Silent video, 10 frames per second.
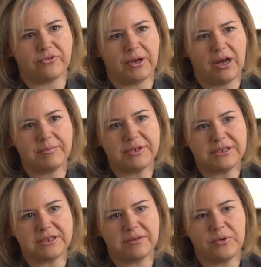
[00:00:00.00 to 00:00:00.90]
from a company
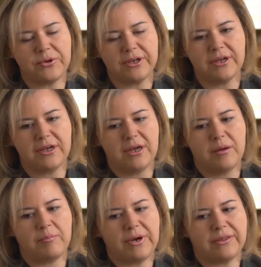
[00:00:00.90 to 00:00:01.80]
standpoint.
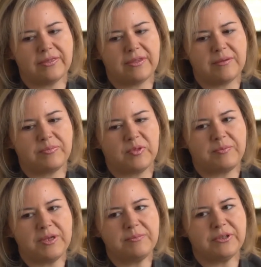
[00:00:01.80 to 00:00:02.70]
But the
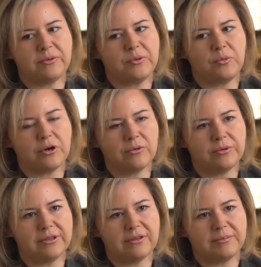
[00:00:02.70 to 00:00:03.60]
people that we work
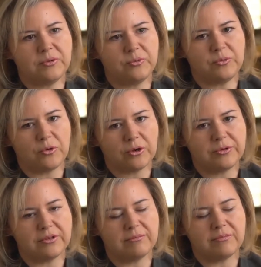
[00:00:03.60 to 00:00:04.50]
with, we work
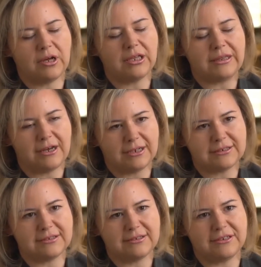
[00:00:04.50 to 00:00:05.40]
with them a
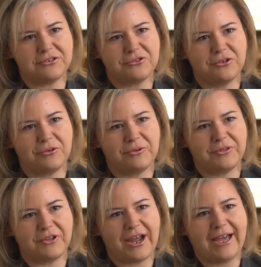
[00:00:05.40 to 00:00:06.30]
lot. And so
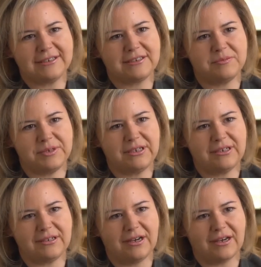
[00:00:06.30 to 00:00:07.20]
there has to
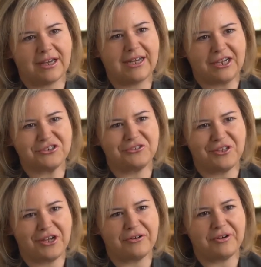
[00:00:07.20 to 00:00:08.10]
be a connection
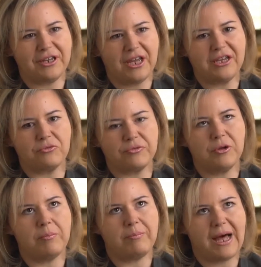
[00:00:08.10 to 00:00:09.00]
there and a
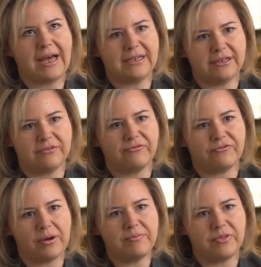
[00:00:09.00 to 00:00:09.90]
real buy-in
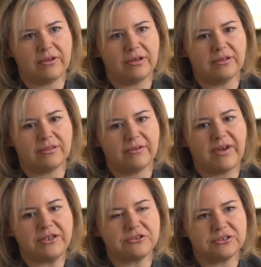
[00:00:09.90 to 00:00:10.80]
from the
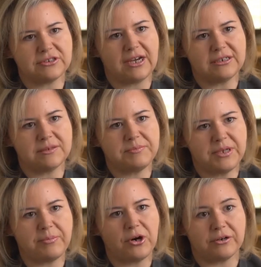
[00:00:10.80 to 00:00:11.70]
vendor side to be
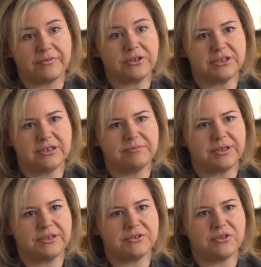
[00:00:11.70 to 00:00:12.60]
a part of our team,
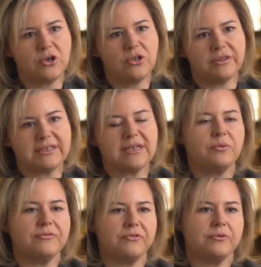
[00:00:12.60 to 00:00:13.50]
because that's how
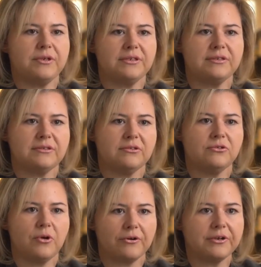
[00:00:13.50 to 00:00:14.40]
we view it, is
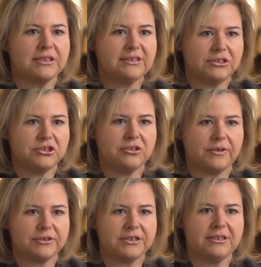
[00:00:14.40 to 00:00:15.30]
you are an extension of
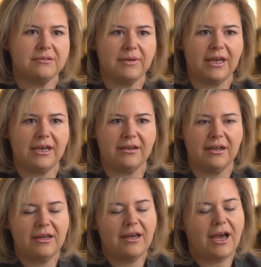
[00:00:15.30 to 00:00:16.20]
our team. And
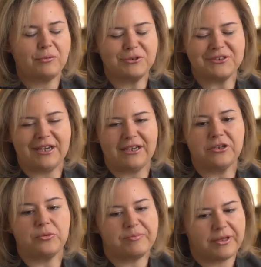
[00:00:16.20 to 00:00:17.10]
I will say,
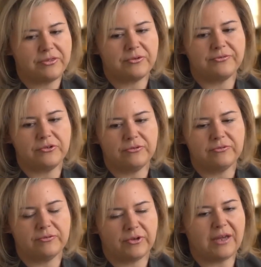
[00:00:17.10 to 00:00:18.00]
we've been through
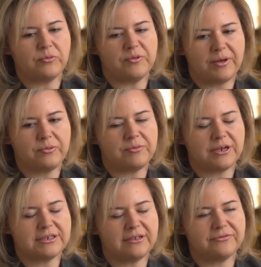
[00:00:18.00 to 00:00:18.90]
we've been with
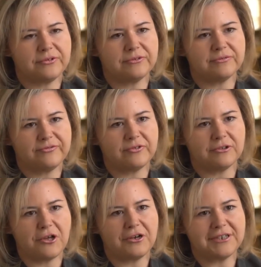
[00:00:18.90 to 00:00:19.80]
Monetate for a
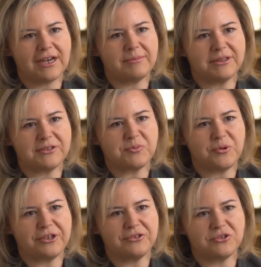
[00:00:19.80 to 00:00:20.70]
long time at this
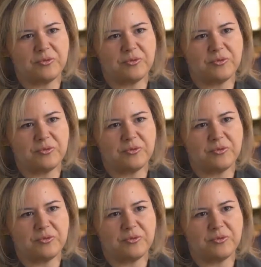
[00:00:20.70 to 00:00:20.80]
point, and